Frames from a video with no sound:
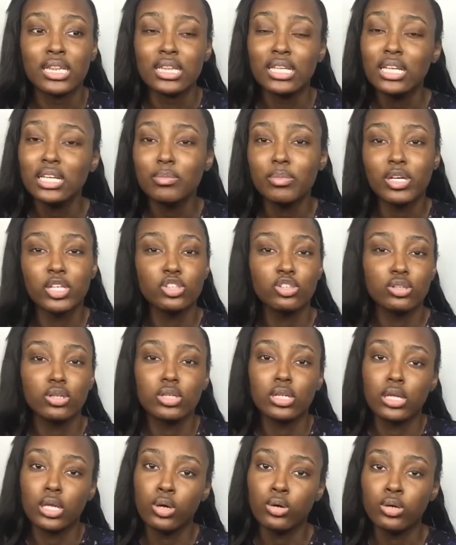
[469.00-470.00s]
thick because, you know,
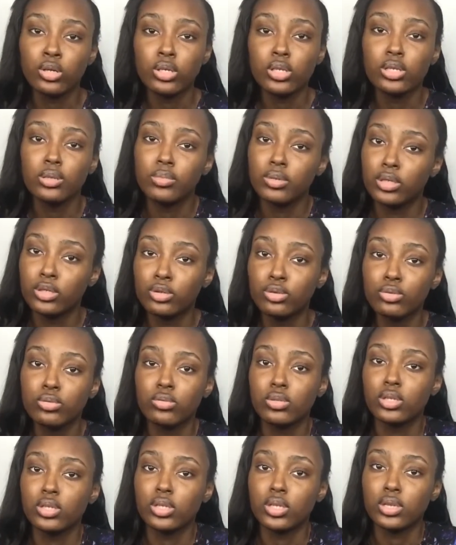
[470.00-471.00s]
the longer the bundle,
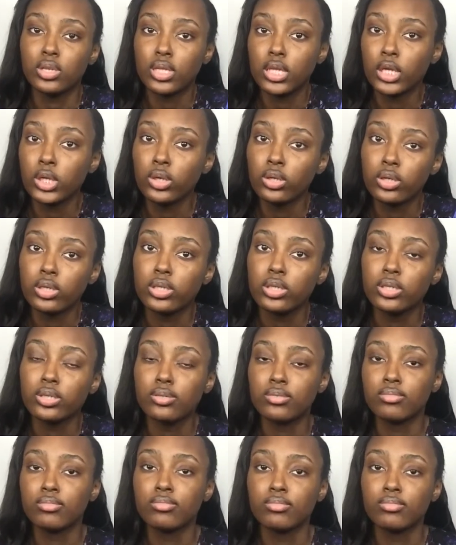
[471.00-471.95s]
the thinner the